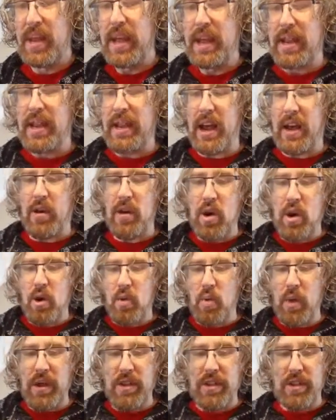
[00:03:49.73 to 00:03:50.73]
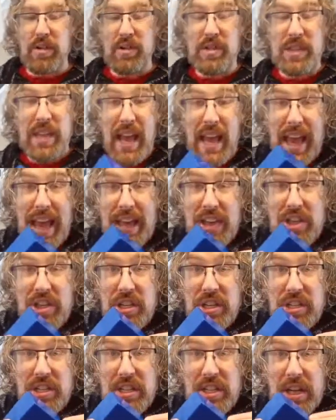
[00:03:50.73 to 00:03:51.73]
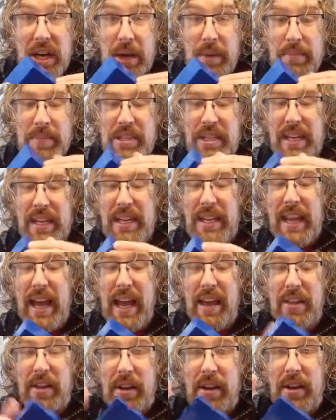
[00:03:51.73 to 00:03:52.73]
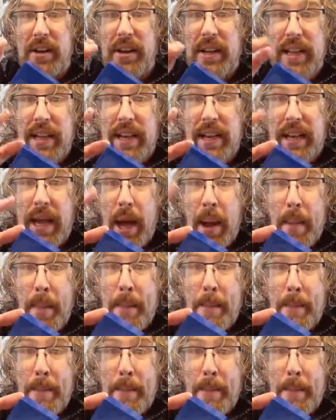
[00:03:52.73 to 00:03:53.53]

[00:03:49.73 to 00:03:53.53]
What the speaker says: Now, when those edges come together in a